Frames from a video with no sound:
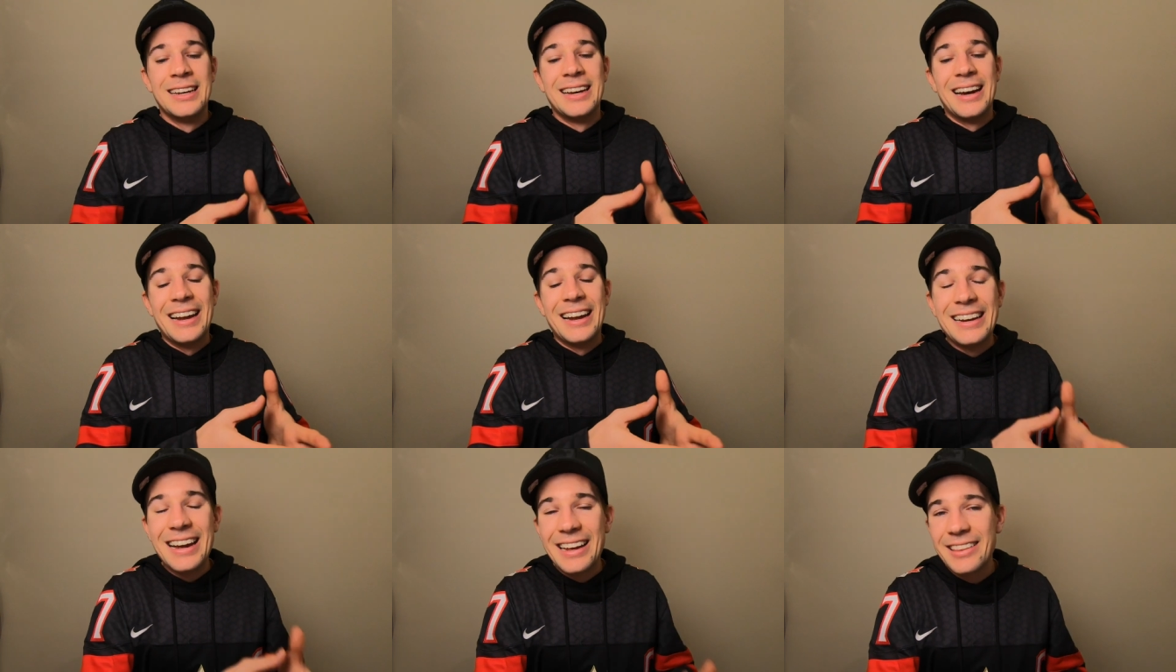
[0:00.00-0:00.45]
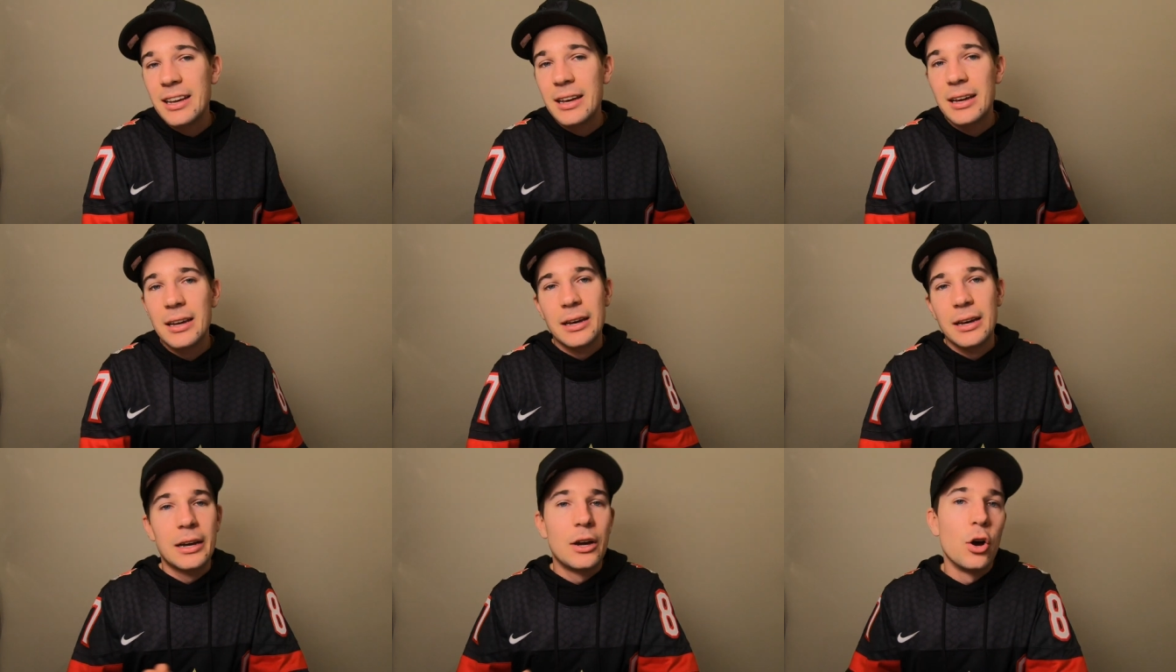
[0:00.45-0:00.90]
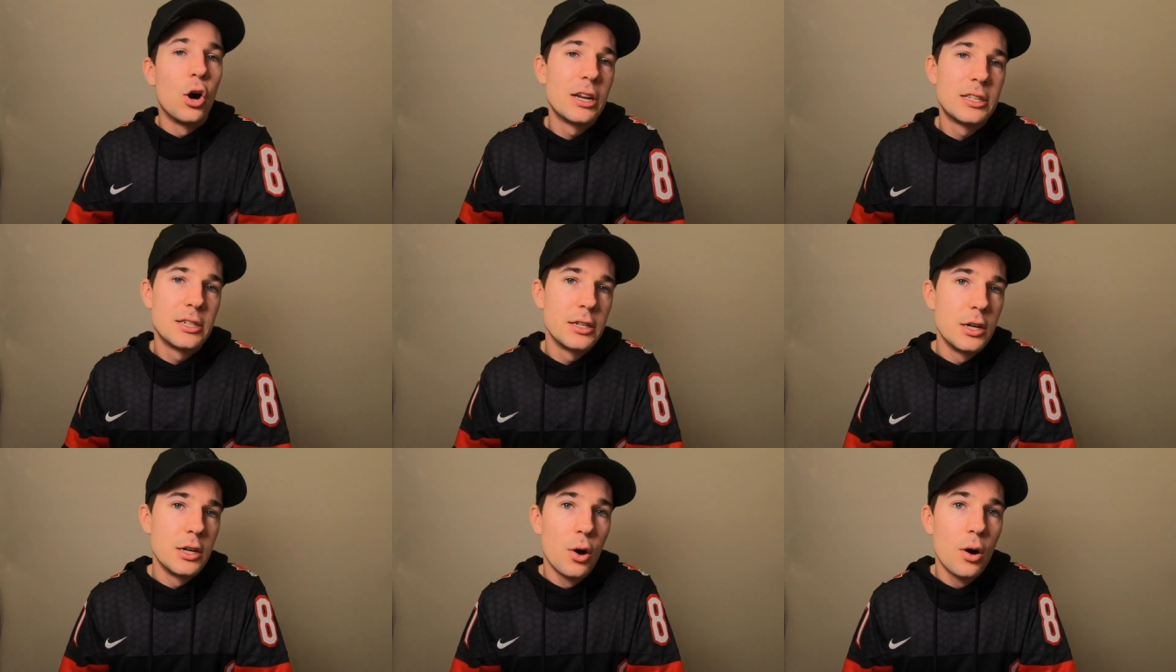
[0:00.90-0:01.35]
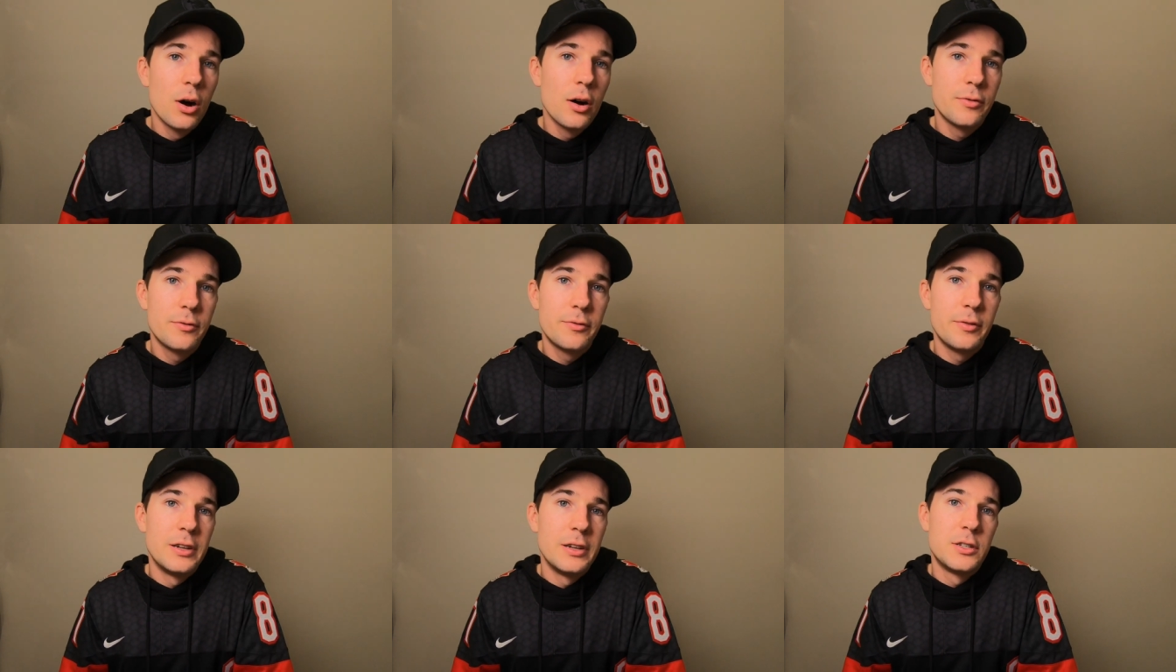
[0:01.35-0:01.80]
Another a guide to go
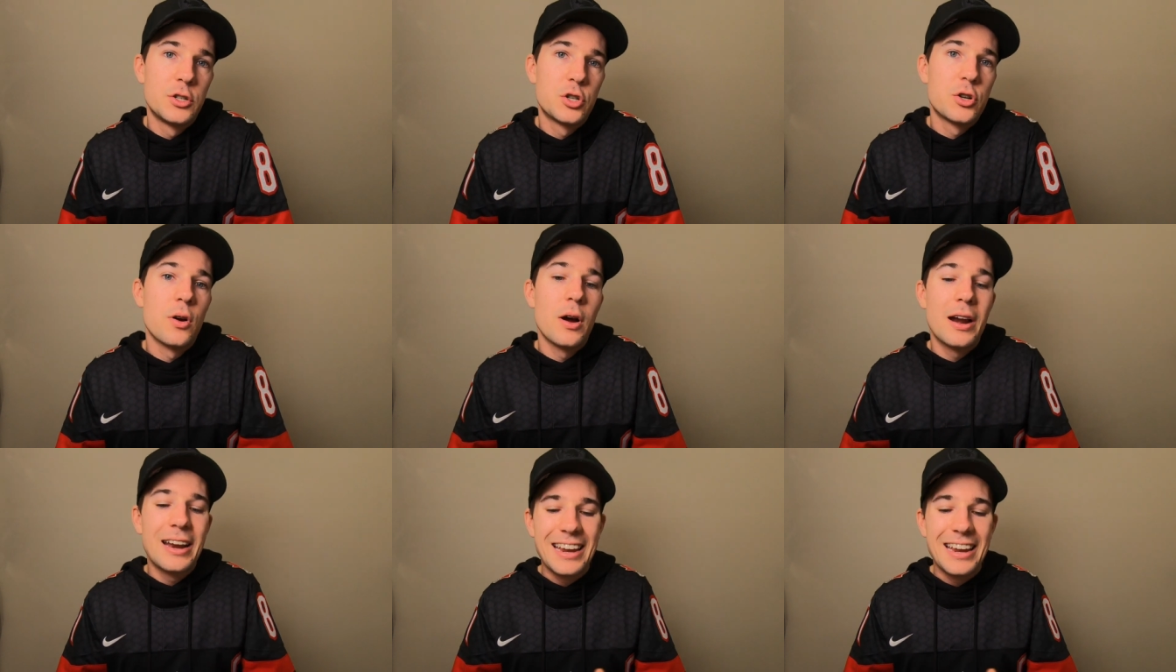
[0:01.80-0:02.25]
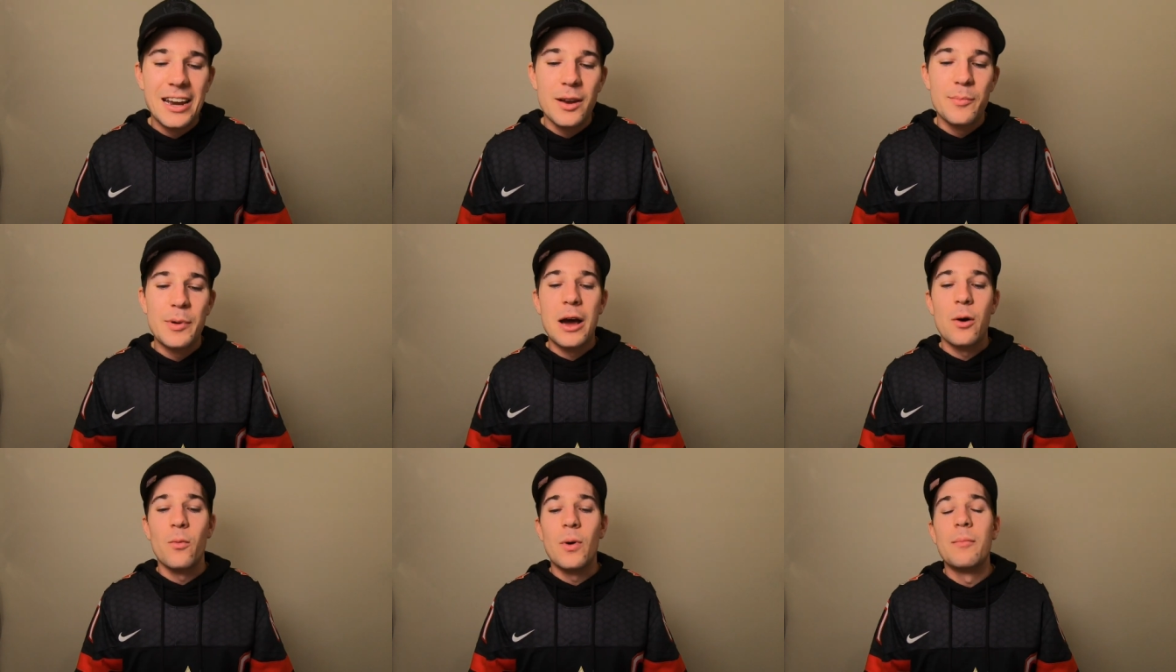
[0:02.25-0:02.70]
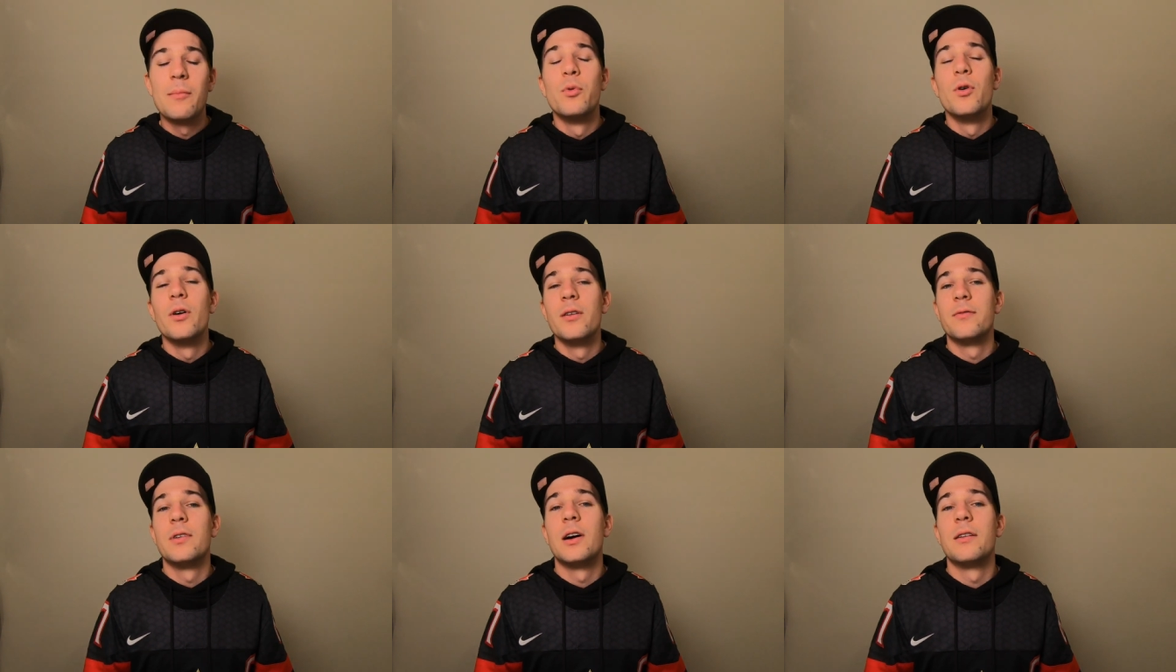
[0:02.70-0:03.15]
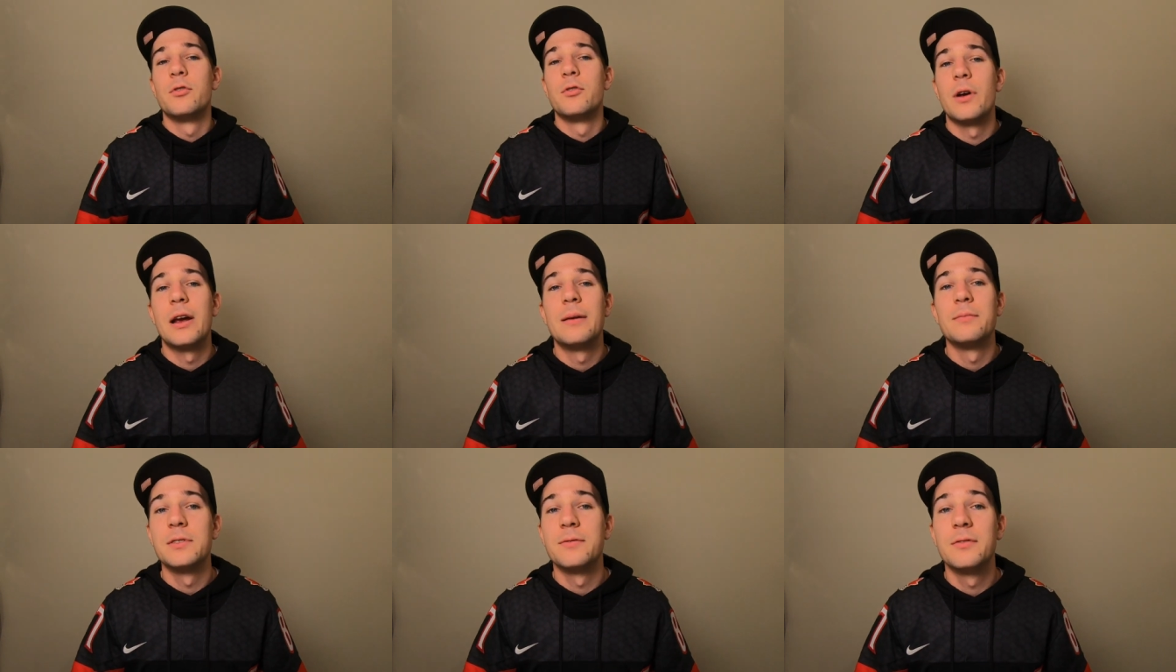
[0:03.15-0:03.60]
off is trying to get about 1.5
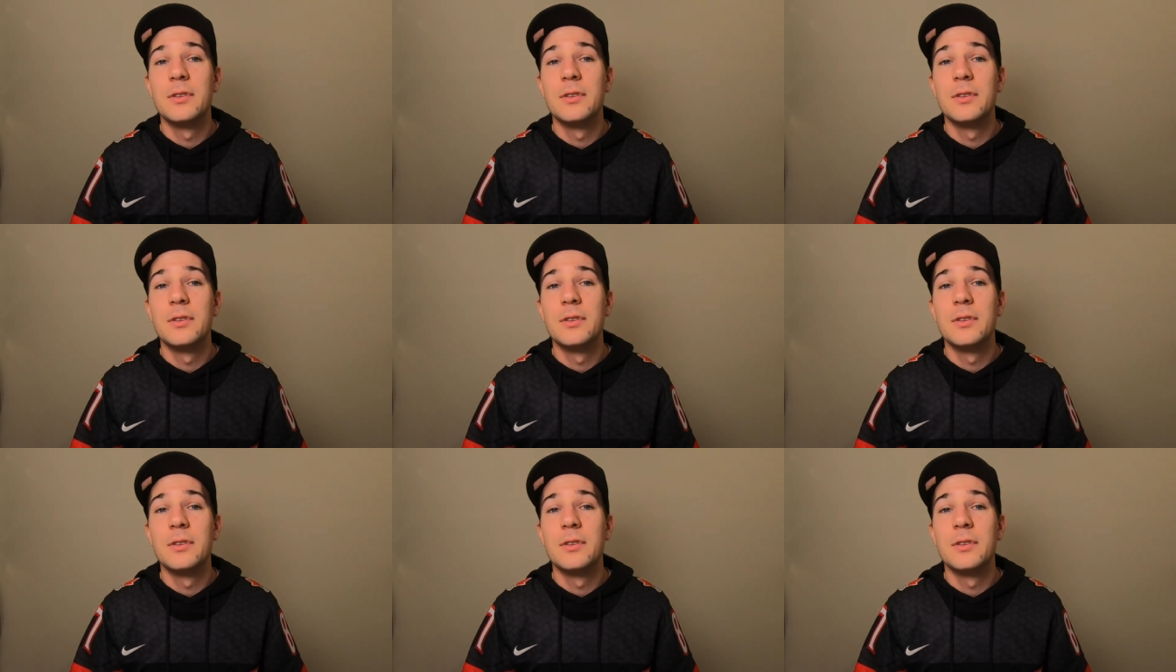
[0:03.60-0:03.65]
grams of